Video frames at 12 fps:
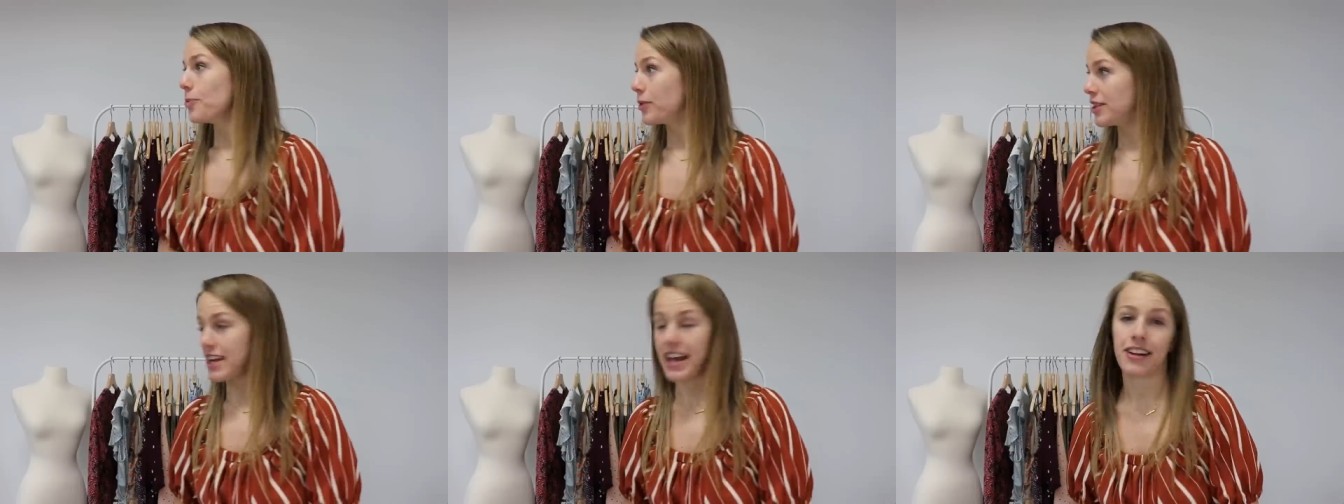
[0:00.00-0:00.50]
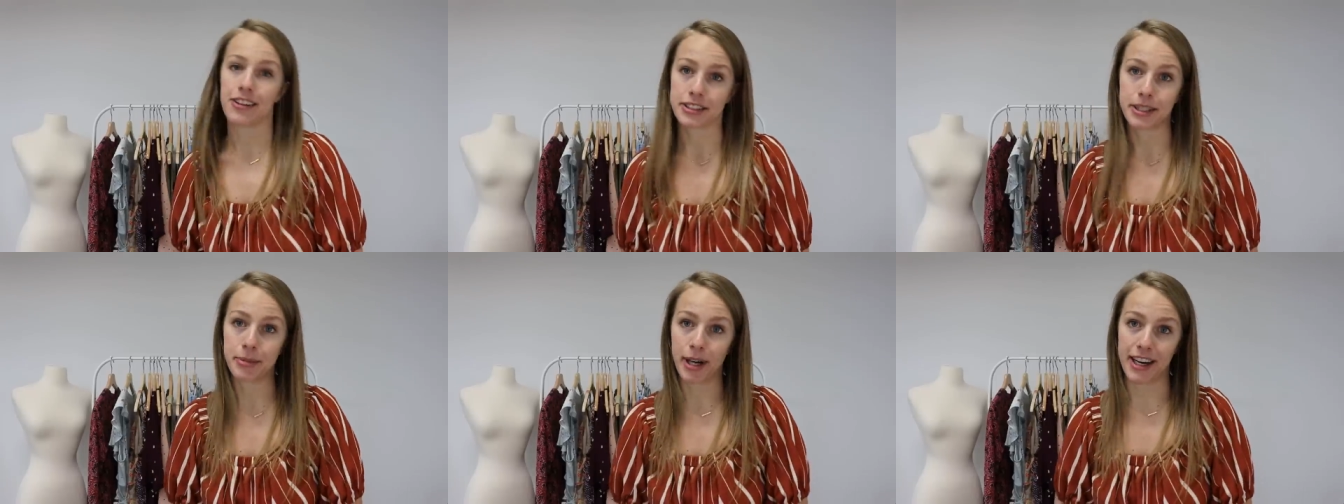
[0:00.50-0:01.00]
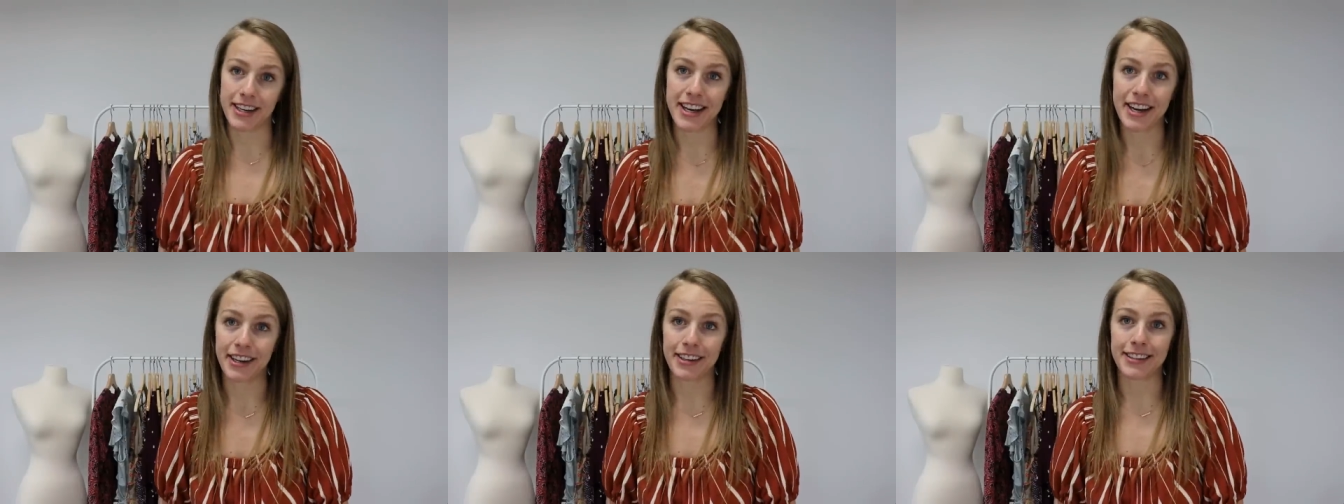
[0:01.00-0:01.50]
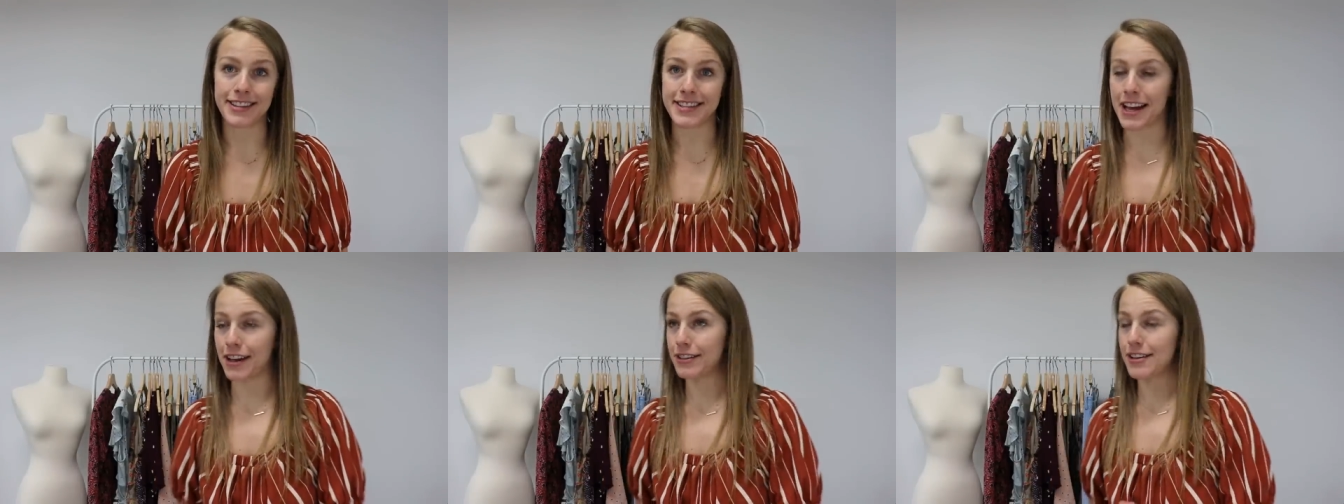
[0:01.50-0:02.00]
one day I'll come on here and
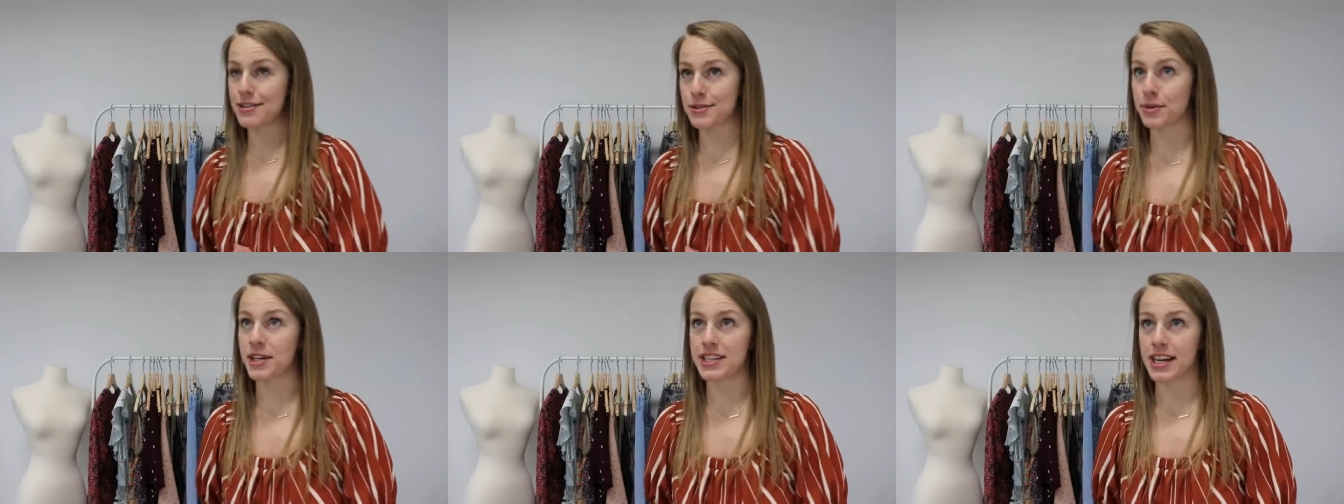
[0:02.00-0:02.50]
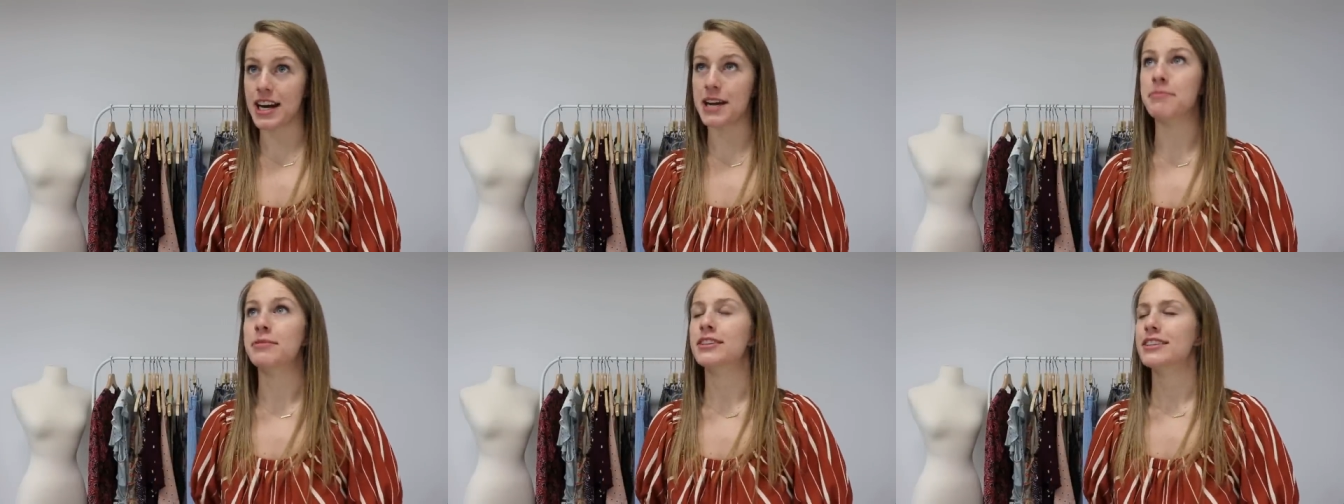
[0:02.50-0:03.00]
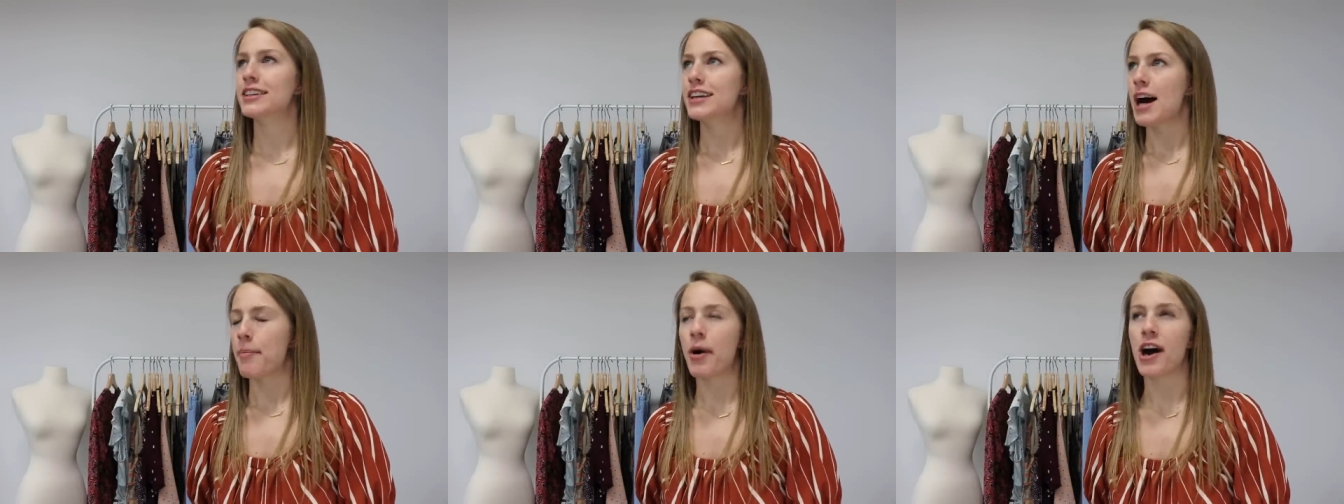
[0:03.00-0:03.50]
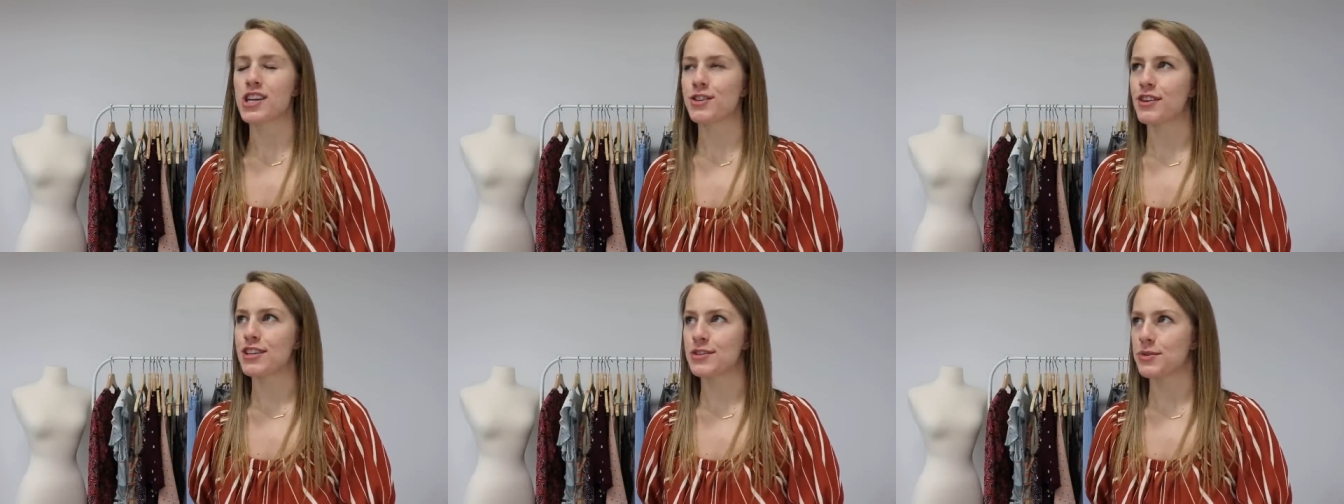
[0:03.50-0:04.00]
tell a story time, a
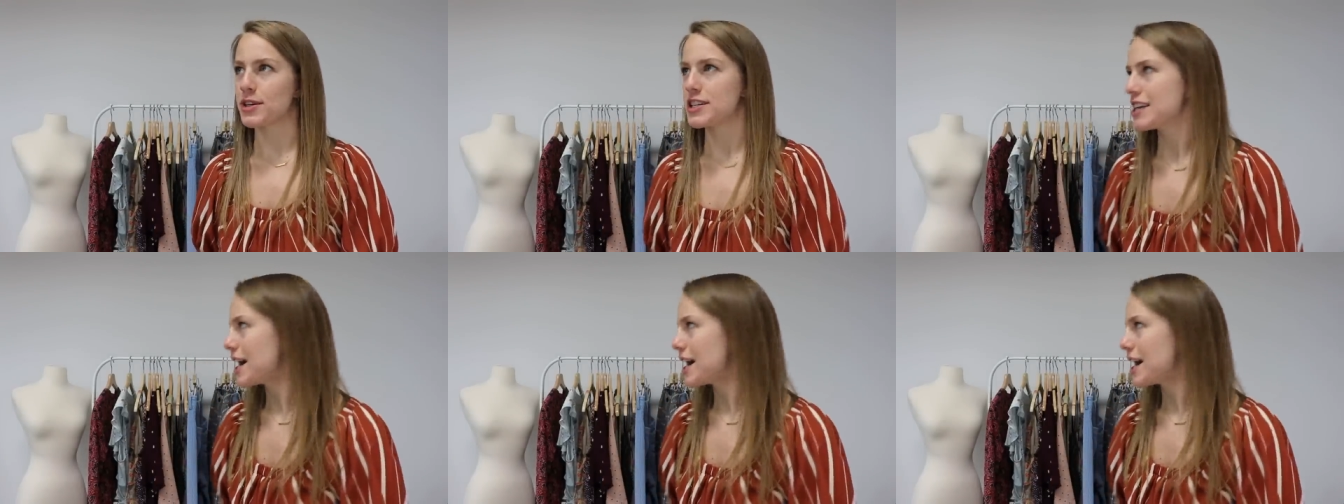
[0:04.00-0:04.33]
Posh Fest story